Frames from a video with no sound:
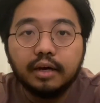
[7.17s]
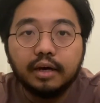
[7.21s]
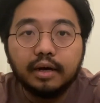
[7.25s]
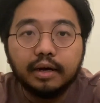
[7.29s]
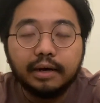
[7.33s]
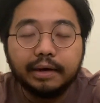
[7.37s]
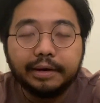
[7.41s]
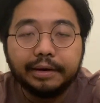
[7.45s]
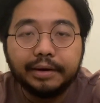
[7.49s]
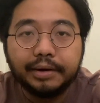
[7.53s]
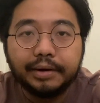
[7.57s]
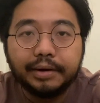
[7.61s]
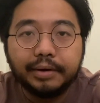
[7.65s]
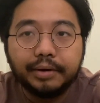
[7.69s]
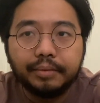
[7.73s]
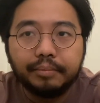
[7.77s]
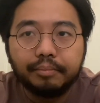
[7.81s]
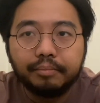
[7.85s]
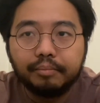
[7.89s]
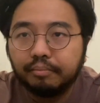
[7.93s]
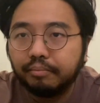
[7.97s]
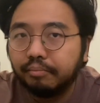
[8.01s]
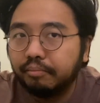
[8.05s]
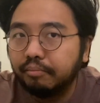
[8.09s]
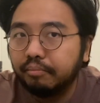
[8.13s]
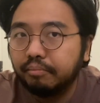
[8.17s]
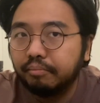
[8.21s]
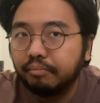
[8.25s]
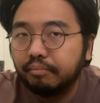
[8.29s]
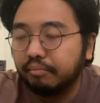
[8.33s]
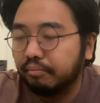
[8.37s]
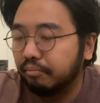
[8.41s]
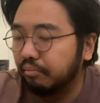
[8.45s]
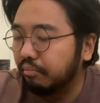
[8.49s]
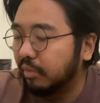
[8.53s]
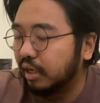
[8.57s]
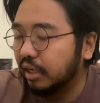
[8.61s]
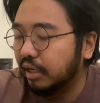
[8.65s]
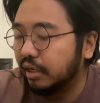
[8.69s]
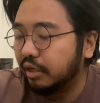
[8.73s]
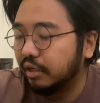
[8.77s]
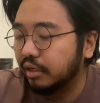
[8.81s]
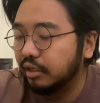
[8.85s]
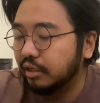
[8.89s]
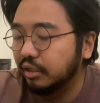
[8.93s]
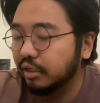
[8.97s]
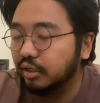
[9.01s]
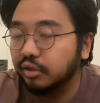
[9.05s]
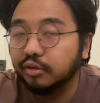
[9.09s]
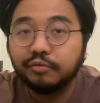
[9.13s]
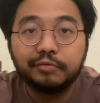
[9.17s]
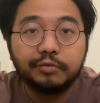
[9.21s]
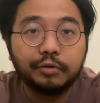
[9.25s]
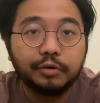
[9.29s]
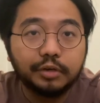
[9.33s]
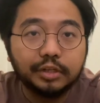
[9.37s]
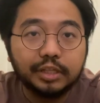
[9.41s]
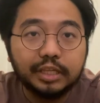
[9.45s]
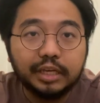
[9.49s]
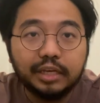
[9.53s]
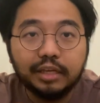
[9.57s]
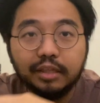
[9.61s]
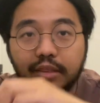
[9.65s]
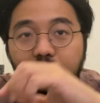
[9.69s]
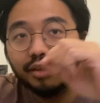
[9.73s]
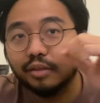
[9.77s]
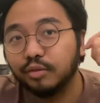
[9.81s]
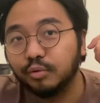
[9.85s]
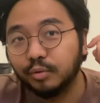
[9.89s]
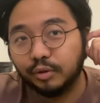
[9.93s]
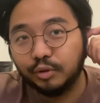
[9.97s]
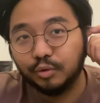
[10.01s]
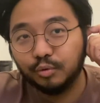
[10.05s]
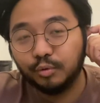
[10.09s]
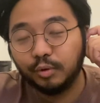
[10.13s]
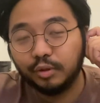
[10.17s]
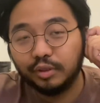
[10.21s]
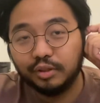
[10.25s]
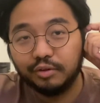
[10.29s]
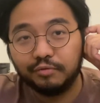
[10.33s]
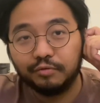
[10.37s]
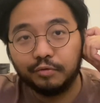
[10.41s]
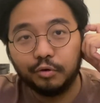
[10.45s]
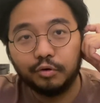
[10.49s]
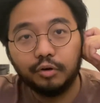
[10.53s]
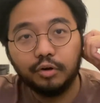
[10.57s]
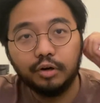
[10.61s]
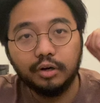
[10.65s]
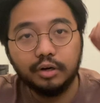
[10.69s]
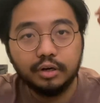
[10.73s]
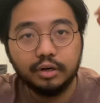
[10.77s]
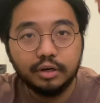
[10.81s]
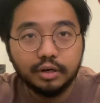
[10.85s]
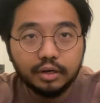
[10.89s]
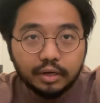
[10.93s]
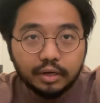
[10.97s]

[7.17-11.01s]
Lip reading: um, March 14th, 2024.